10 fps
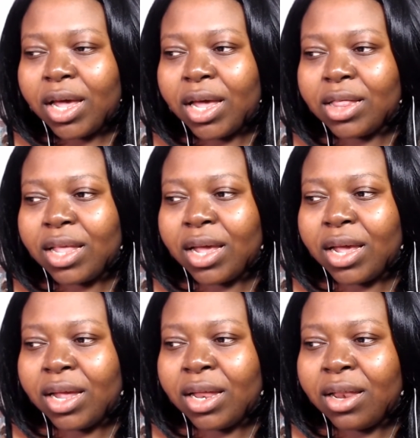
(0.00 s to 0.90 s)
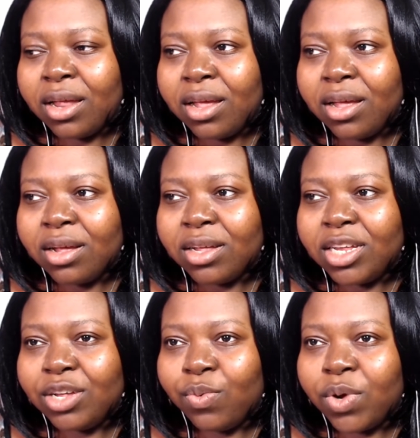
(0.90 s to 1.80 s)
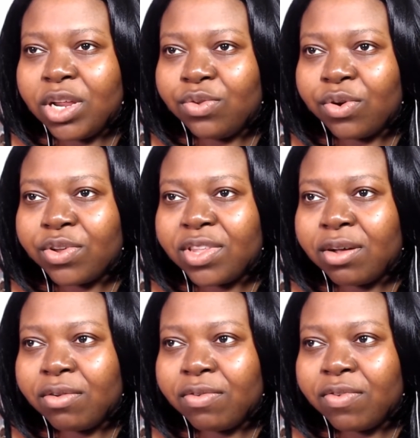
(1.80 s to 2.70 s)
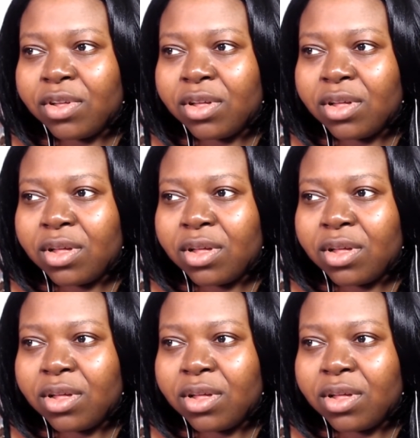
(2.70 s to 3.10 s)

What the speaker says: and then she went into herself,